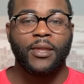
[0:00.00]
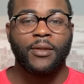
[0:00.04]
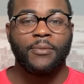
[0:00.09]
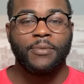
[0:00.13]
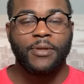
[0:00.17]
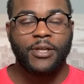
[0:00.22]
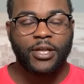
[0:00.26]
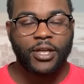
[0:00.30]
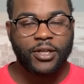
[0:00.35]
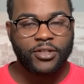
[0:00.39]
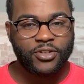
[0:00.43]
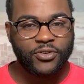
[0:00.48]

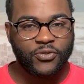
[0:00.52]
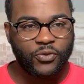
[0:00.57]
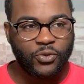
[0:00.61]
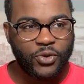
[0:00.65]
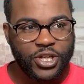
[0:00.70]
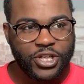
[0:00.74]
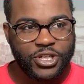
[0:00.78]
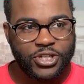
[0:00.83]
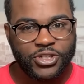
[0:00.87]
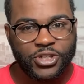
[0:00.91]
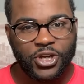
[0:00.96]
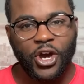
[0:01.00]
Because if
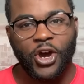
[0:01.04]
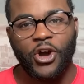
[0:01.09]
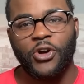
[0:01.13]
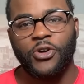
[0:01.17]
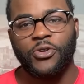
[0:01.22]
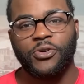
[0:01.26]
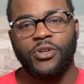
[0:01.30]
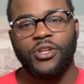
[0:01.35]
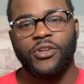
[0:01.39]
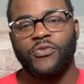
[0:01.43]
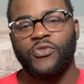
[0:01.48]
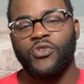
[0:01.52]
you
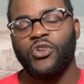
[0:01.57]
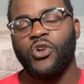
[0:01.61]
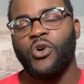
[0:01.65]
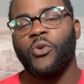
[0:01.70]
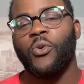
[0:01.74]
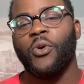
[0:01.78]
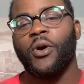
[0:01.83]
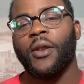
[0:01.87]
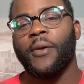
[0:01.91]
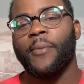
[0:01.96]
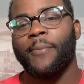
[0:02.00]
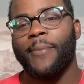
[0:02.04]
don't
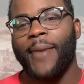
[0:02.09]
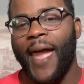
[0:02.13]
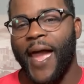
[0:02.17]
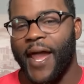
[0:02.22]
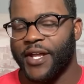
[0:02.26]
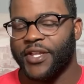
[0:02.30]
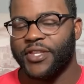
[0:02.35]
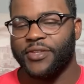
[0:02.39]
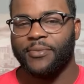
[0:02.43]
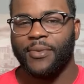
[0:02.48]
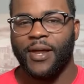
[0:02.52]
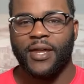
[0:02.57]
want to
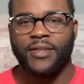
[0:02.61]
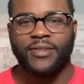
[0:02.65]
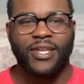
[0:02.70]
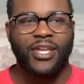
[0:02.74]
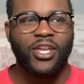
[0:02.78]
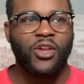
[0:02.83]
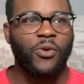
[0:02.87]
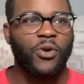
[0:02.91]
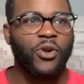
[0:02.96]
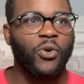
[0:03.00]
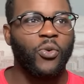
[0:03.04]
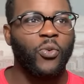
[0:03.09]
maximize that,
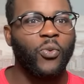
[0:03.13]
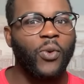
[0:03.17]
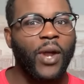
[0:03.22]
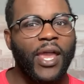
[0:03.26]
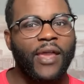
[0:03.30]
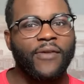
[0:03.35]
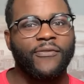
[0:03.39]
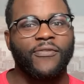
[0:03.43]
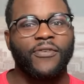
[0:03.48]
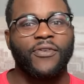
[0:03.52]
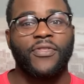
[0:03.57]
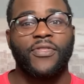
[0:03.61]
you want to
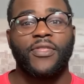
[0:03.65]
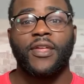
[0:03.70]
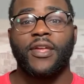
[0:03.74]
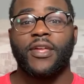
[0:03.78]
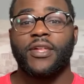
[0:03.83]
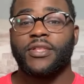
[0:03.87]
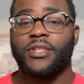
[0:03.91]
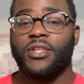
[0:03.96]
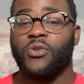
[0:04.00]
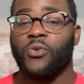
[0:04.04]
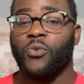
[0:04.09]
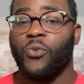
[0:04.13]
wait for
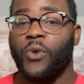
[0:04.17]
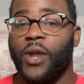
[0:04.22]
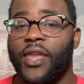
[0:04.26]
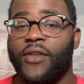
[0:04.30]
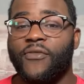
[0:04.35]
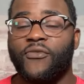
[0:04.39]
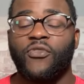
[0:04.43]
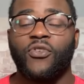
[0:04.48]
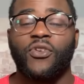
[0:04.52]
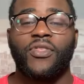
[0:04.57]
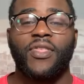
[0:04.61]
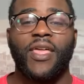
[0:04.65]
this and wait
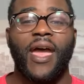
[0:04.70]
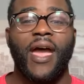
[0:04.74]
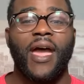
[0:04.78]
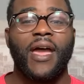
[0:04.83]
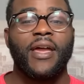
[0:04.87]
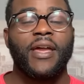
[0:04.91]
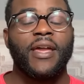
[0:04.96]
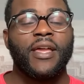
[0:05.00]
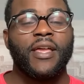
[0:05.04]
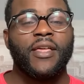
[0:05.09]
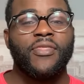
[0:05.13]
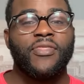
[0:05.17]
for that,
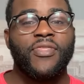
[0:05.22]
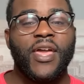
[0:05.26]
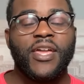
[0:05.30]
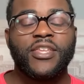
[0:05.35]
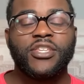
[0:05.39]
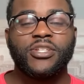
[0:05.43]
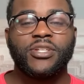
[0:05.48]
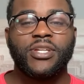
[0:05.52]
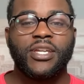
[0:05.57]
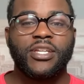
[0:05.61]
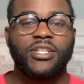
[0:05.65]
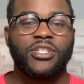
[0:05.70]
then
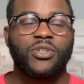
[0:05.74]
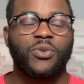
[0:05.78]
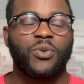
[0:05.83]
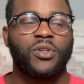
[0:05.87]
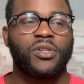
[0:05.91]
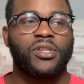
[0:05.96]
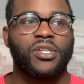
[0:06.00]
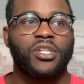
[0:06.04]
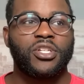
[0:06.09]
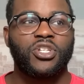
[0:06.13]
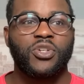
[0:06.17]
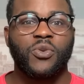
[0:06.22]
you get to a
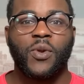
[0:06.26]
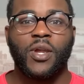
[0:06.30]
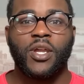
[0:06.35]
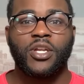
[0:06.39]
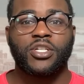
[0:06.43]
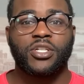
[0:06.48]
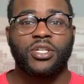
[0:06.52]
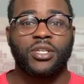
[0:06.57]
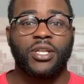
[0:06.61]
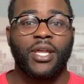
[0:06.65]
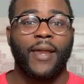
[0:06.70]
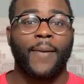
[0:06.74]

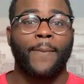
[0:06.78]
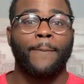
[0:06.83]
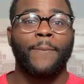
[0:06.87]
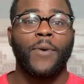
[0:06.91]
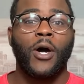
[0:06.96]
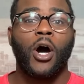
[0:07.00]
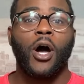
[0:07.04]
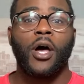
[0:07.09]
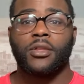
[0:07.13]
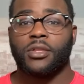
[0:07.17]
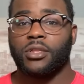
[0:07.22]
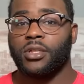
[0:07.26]
situation like
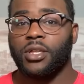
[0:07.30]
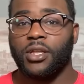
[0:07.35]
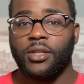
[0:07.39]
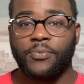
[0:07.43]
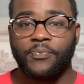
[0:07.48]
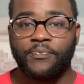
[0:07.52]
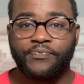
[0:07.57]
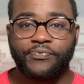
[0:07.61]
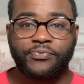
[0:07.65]
Boston.